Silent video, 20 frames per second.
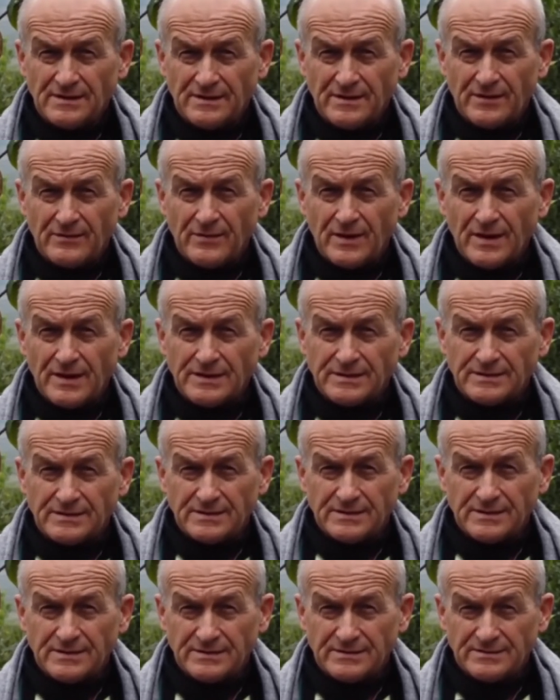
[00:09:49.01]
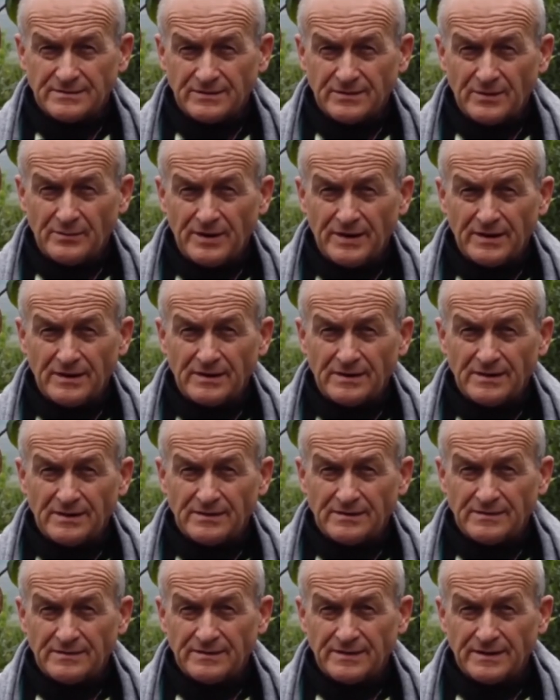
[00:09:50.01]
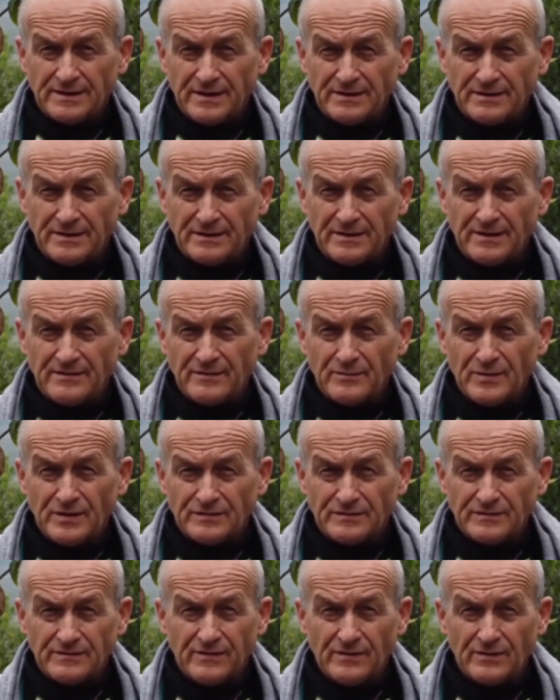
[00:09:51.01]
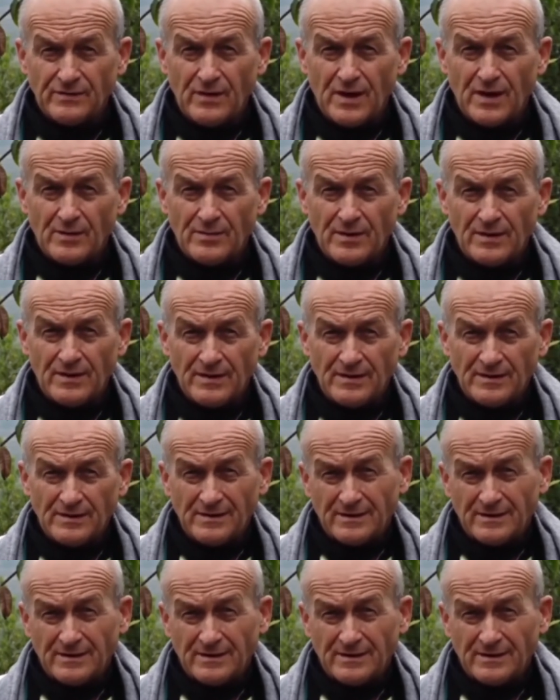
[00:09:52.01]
And I want to appeal to the Kenyan government to follow up.